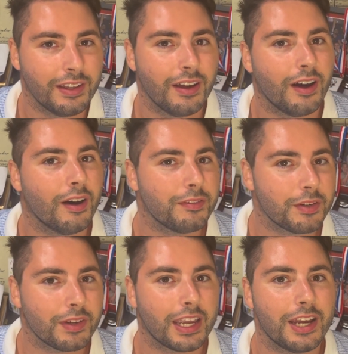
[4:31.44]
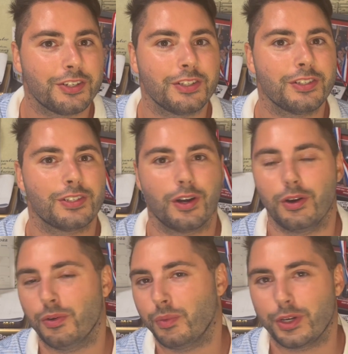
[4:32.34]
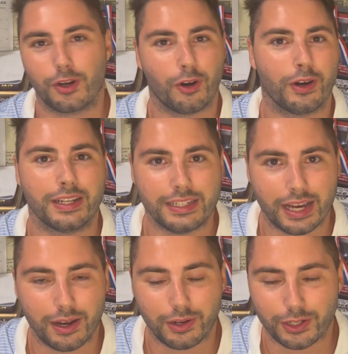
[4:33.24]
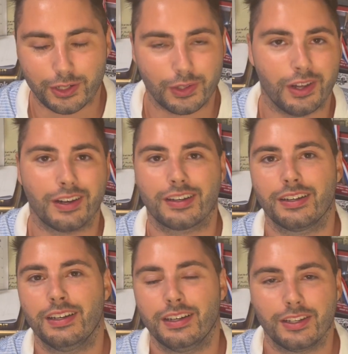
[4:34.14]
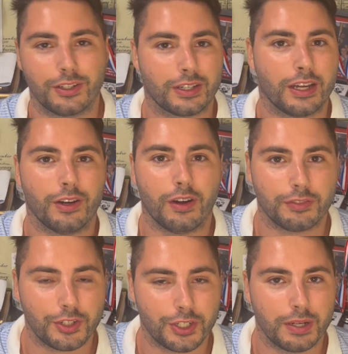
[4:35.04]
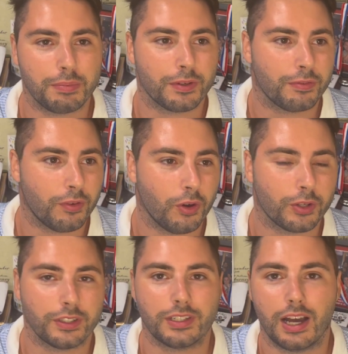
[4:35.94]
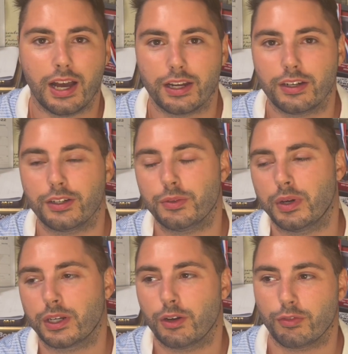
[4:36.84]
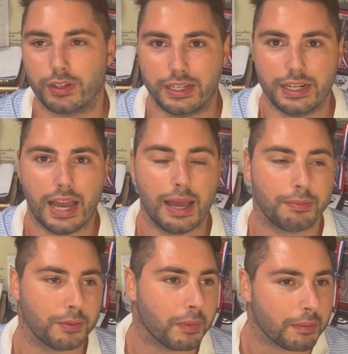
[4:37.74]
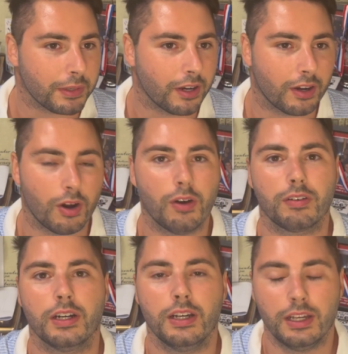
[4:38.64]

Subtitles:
of your vacation. So when you're already down on your luck, you're getting off the ship, you're full, you're tired, you want to go for a nap, you might be hungover,